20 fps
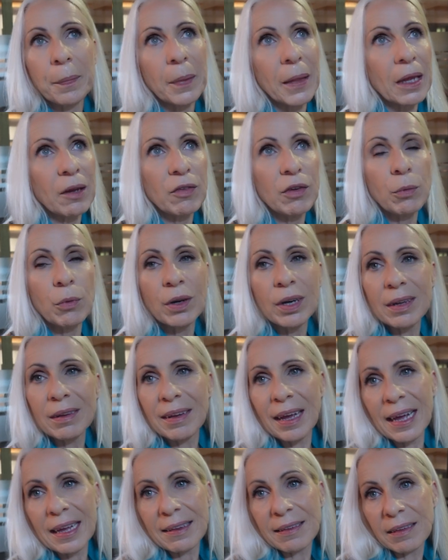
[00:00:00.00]
if you want a
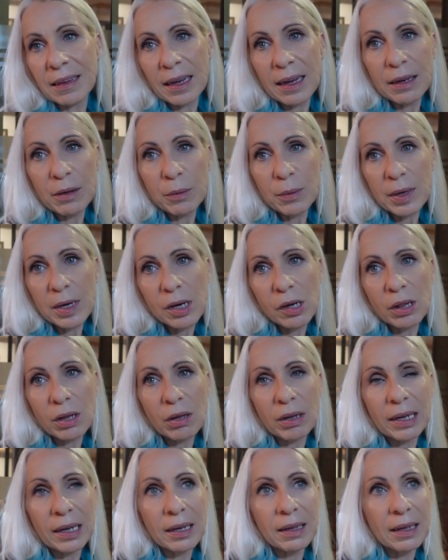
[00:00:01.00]
taxi anywhere, they'll
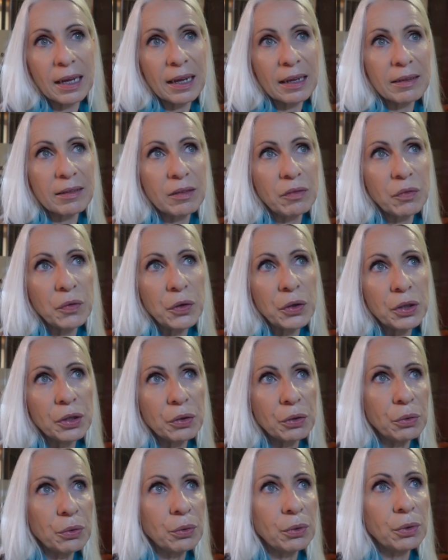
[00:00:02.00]
get a taxi for
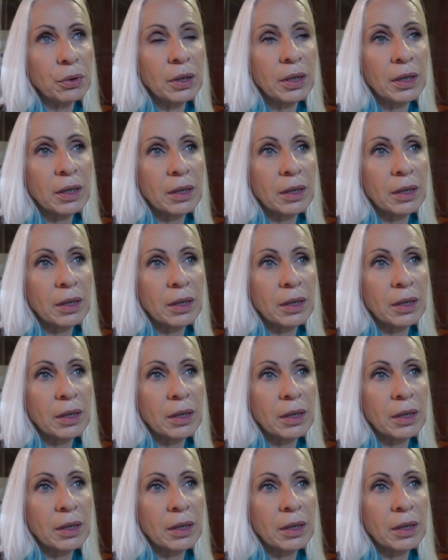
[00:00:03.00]
you.